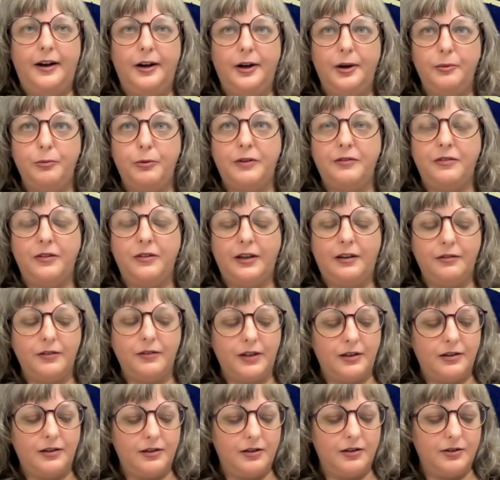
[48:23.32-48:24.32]
We've
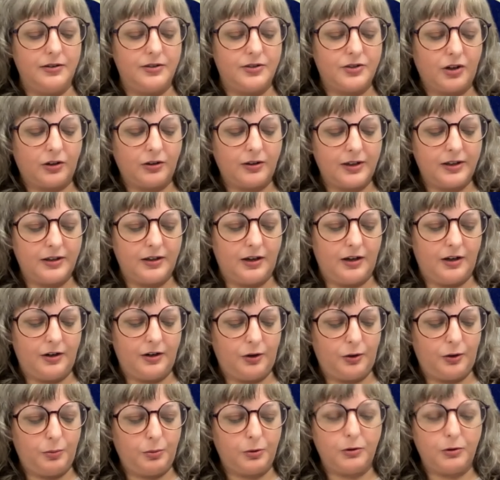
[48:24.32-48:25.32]
even started a
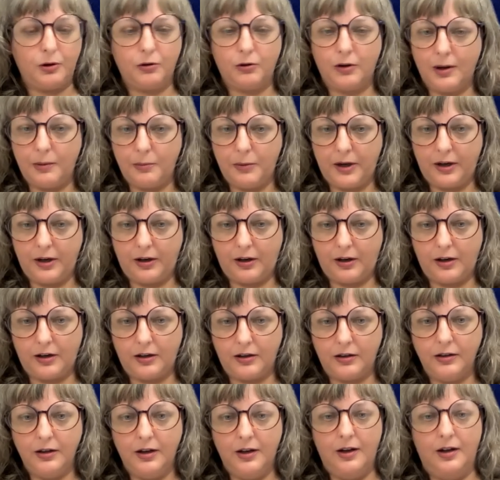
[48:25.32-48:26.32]
new program
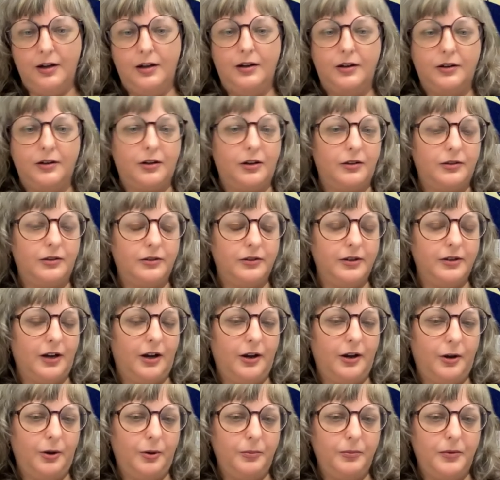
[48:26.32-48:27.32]
here called,
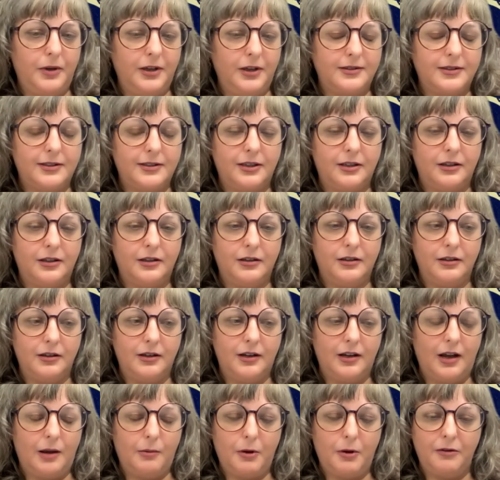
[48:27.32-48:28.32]
it's the
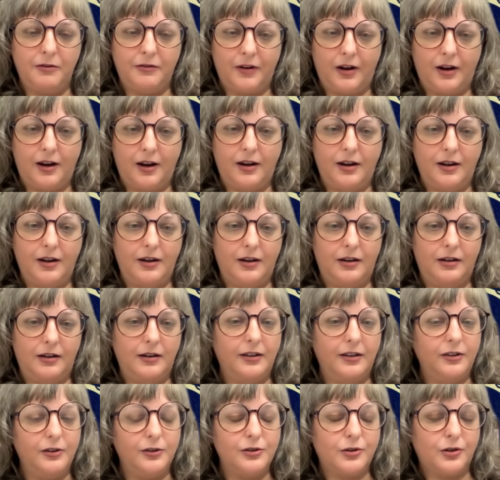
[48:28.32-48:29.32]
MFA in
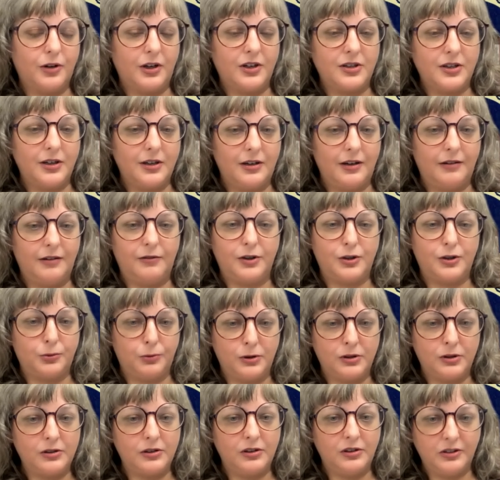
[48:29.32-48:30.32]
Illustration and
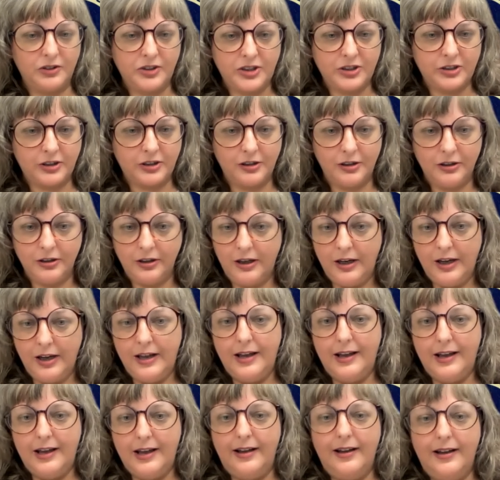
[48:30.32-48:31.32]
Visual Culture.
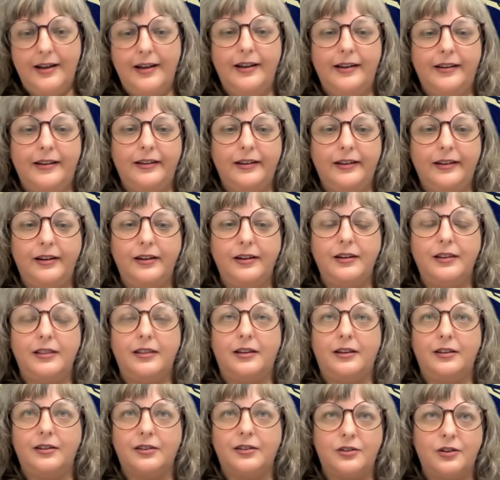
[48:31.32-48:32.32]
And
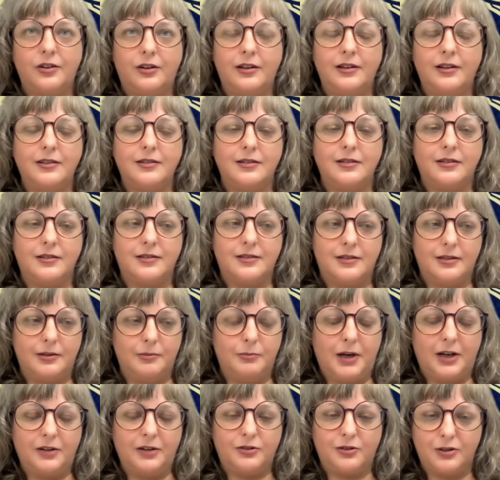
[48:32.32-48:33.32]
these students, it's a
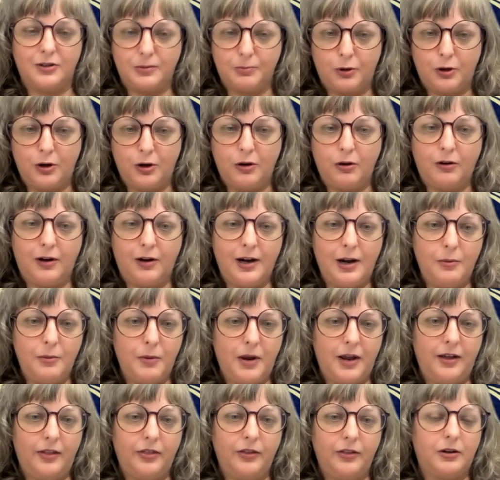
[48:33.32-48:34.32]
master's program
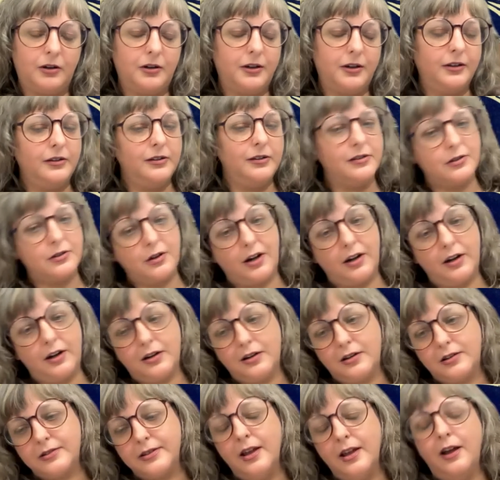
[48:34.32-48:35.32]
and they're
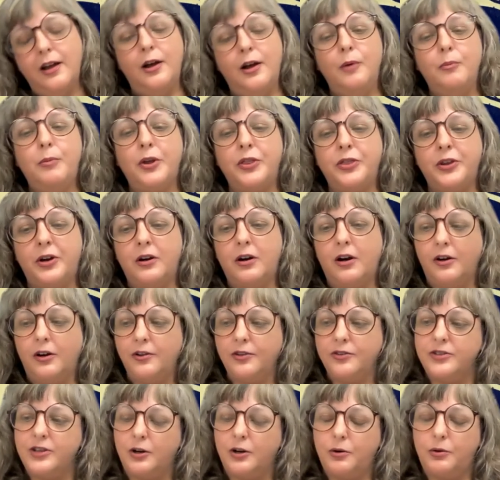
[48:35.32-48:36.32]
illustrators, but they're
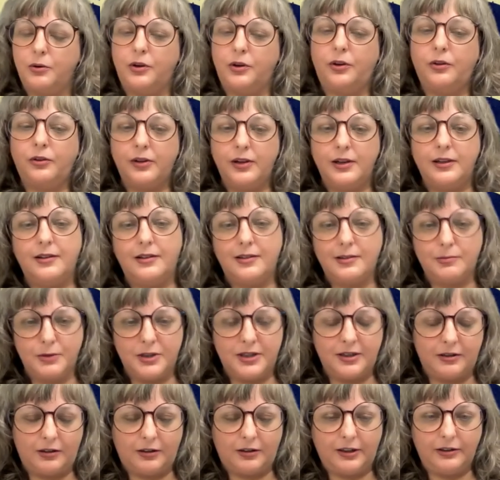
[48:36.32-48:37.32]
also using these
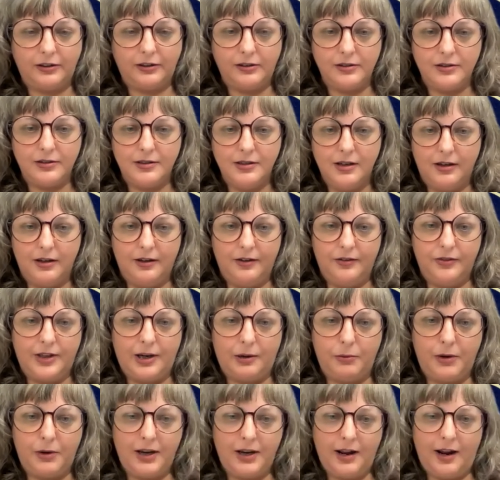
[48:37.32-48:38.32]
materials that
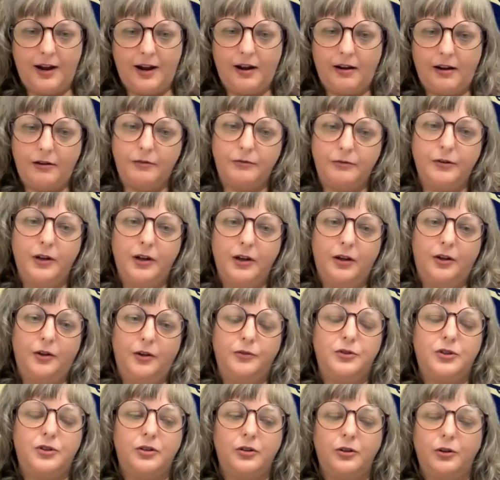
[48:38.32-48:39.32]
we have
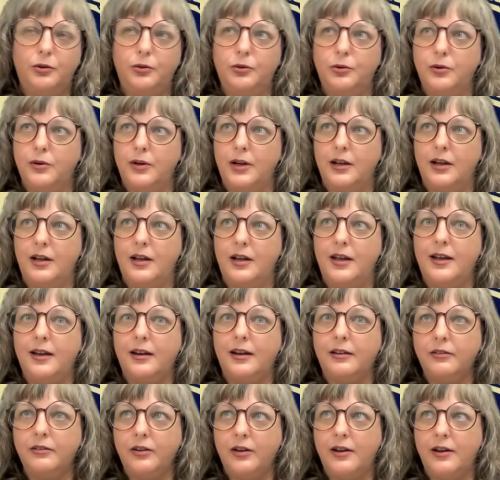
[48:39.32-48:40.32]
to
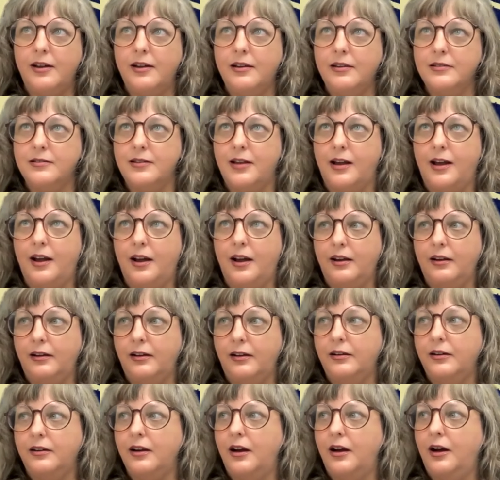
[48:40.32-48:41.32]
analyze
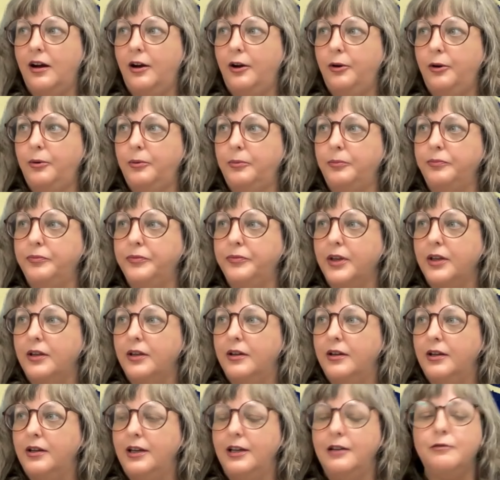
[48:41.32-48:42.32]
and
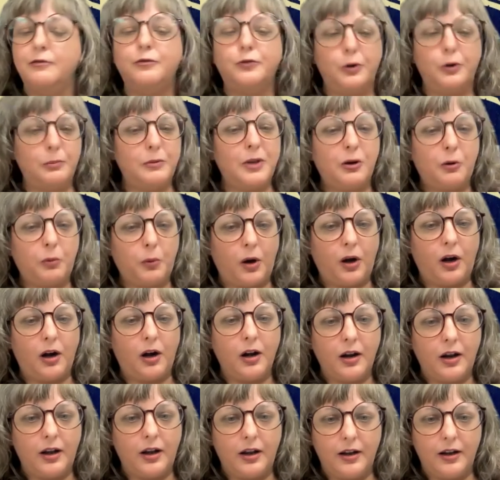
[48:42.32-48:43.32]
inform their
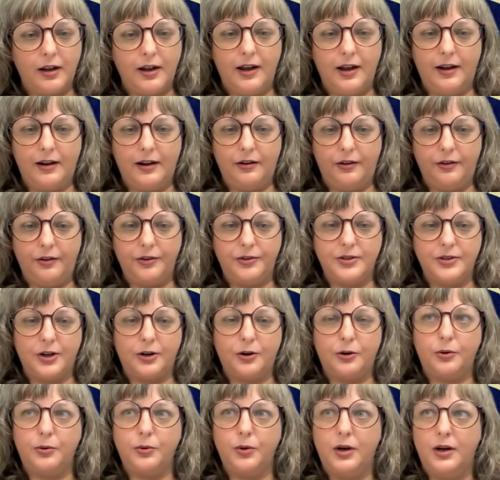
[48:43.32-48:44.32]
work, and
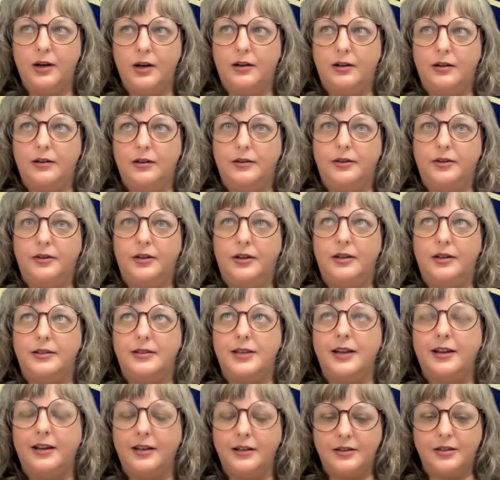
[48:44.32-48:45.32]
also
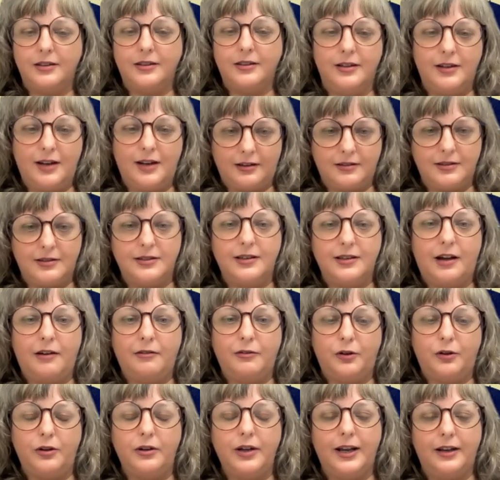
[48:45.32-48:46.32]
take it to the next
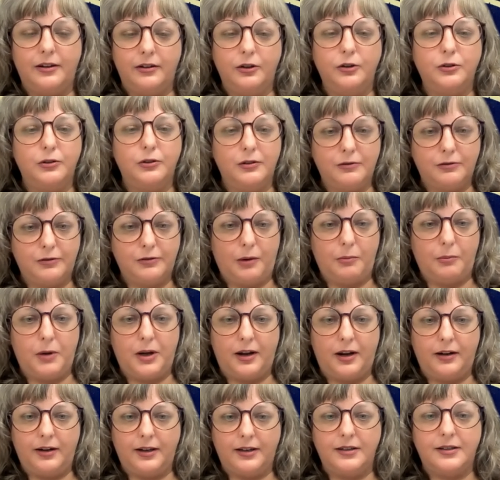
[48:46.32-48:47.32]
level and learn from
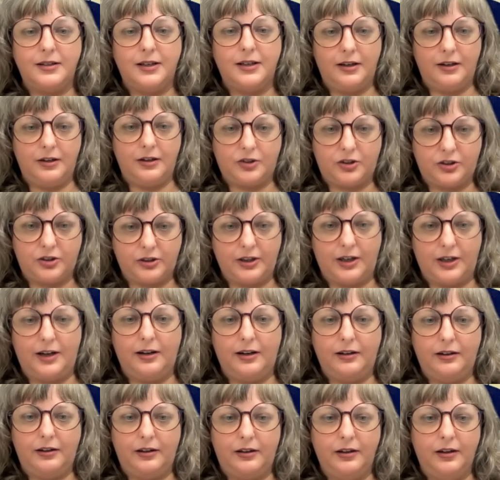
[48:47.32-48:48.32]
it and teach
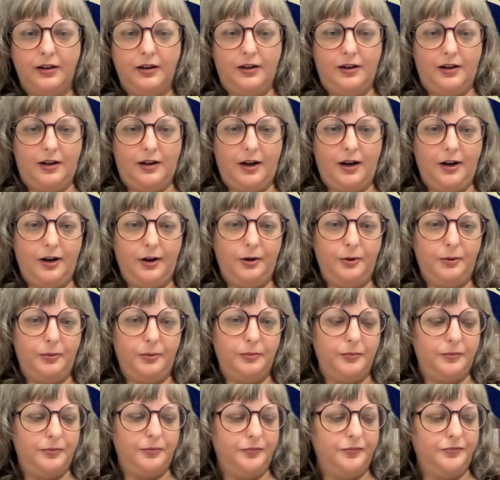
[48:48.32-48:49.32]
and
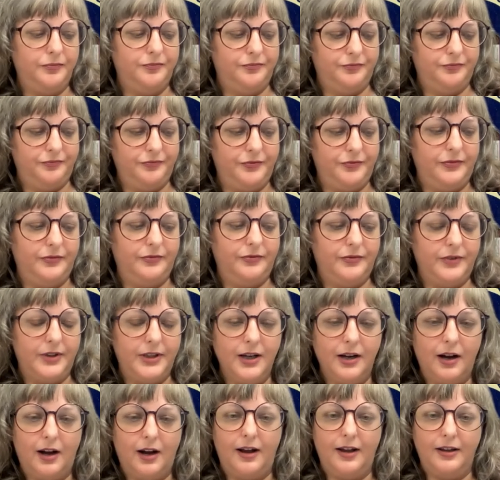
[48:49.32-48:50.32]

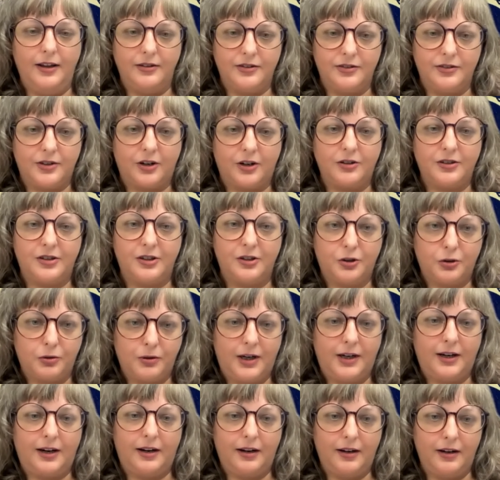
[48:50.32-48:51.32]
and start to
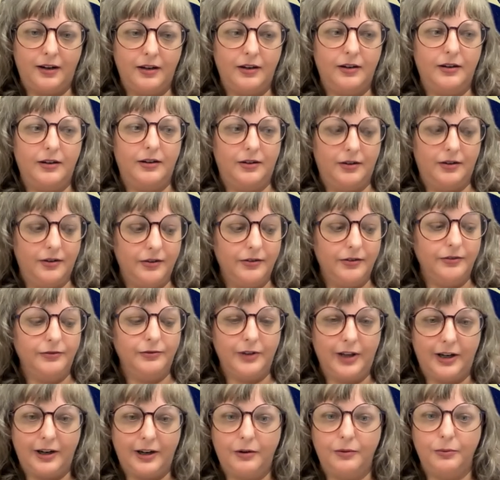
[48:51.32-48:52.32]
treat it
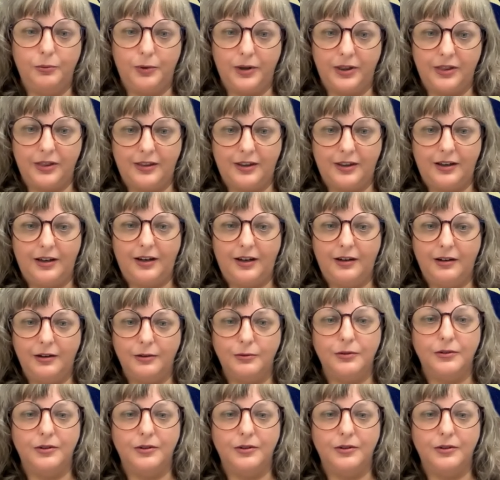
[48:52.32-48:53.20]
like with the